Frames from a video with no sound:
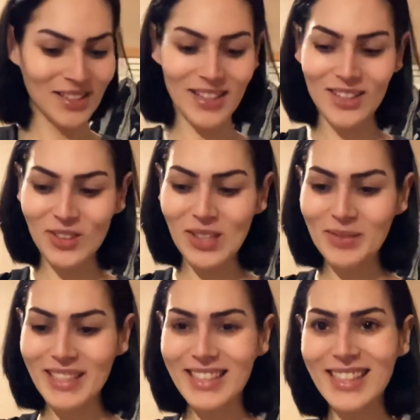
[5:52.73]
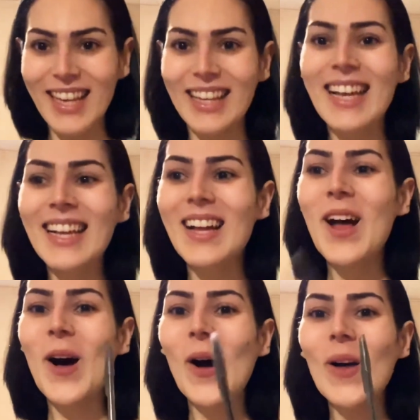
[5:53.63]
that's all I'm gonna say.
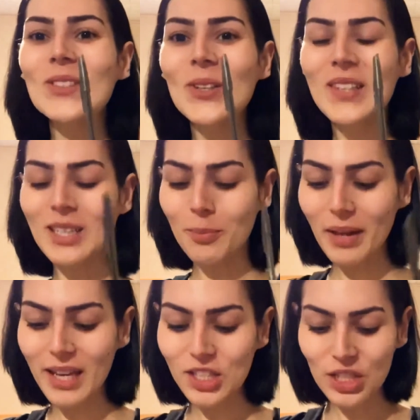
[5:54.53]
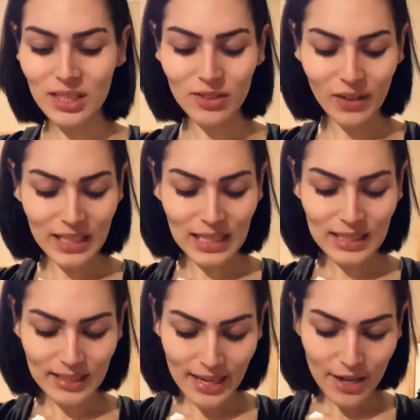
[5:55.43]
Also, you need a pen just to write
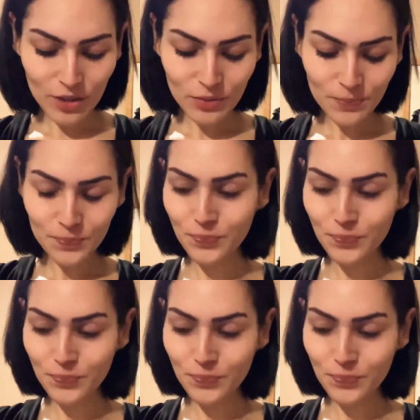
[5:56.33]
things down.